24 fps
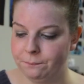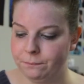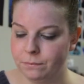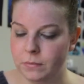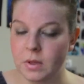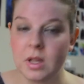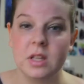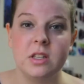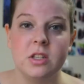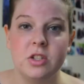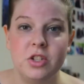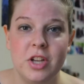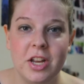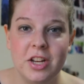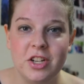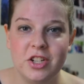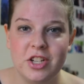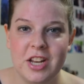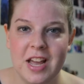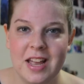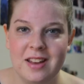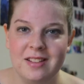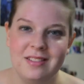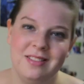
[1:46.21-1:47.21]
Has it changed
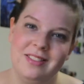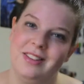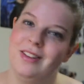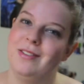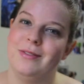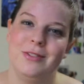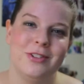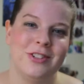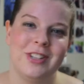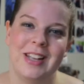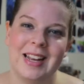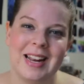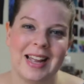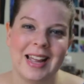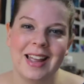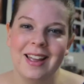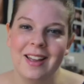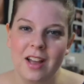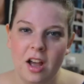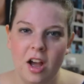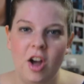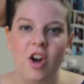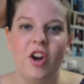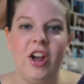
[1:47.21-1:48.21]
yet? No, I'm just kidding.
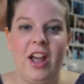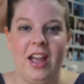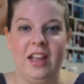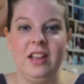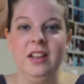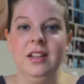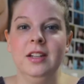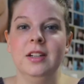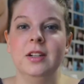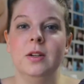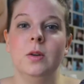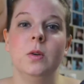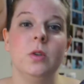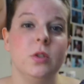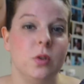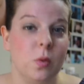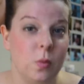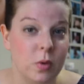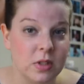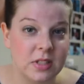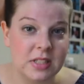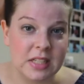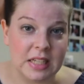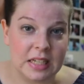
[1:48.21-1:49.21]
Okay, so
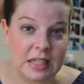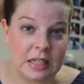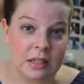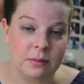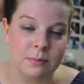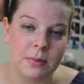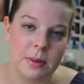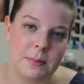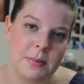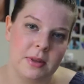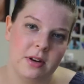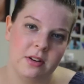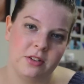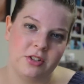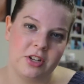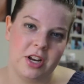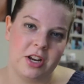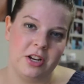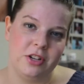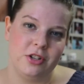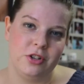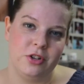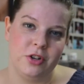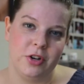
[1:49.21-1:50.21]
we'll see. Maybe it'll
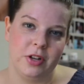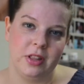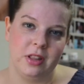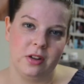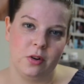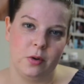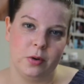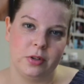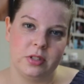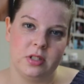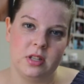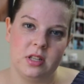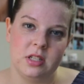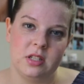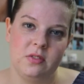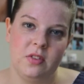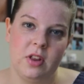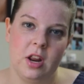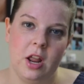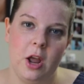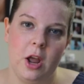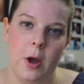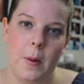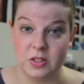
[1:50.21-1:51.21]
change during the course of this
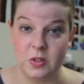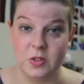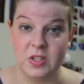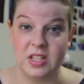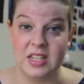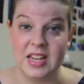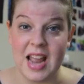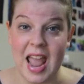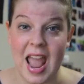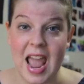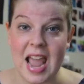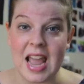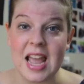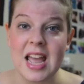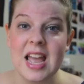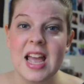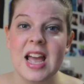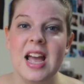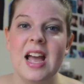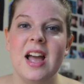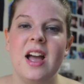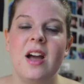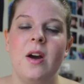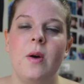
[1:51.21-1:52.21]
video. Today,
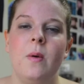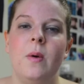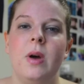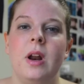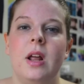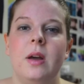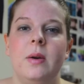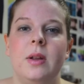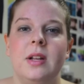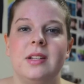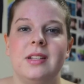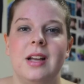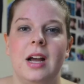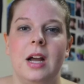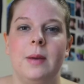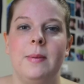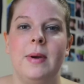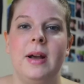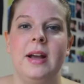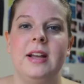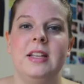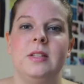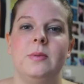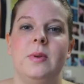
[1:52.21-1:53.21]
what I want to talk
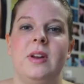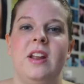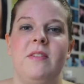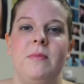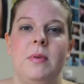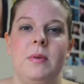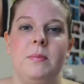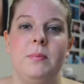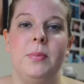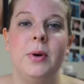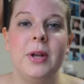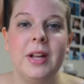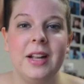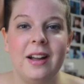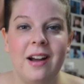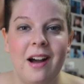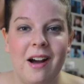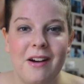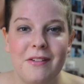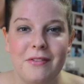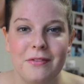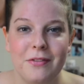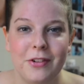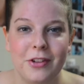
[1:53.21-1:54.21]
about is what I've been putting
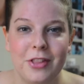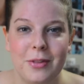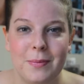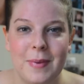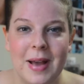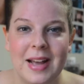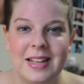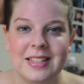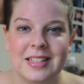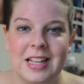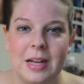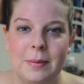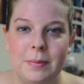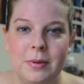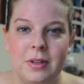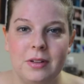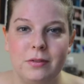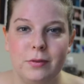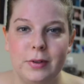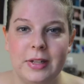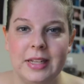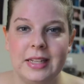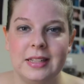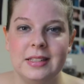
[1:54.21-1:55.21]
off for the past couple of
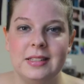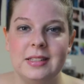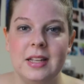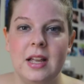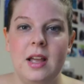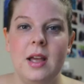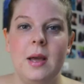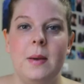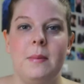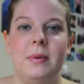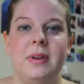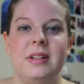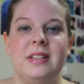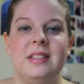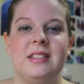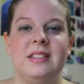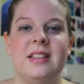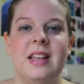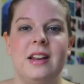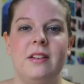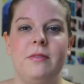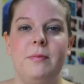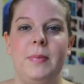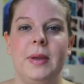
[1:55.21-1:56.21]
weeks. But
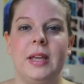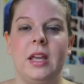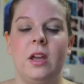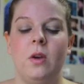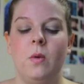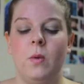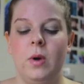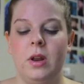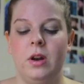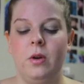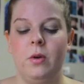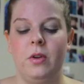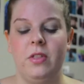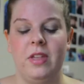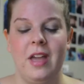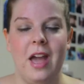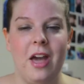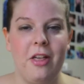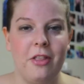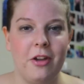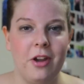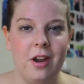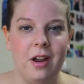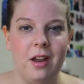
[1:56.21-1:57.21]
instead of picking one or the
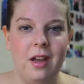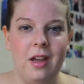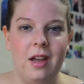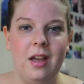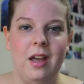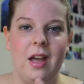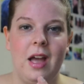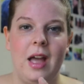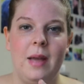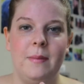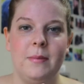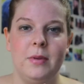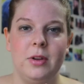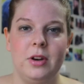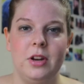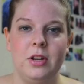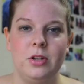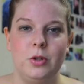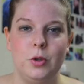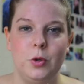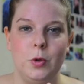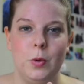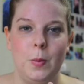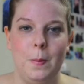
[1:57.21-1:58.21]
other, I'm gonna
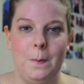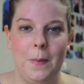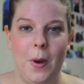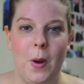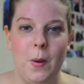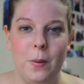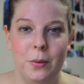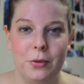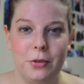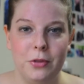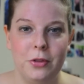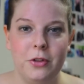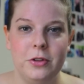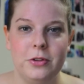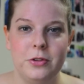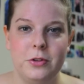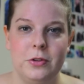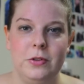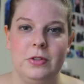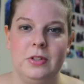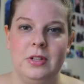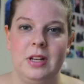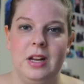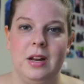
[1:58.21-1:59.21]
do both. So
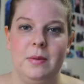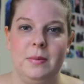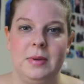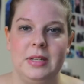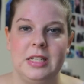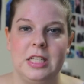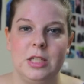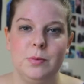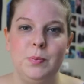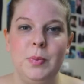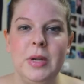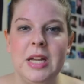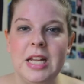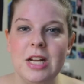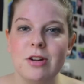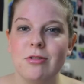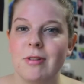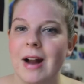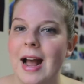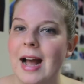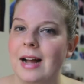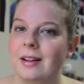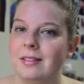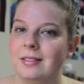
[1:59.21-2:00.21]
this is gonna be a speed
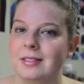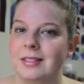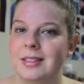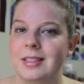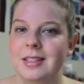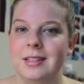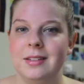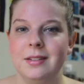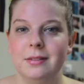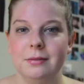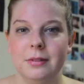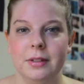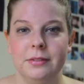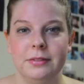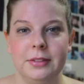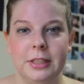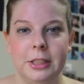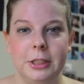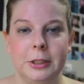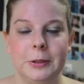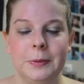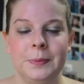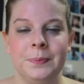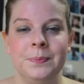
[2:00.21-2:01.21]
round review.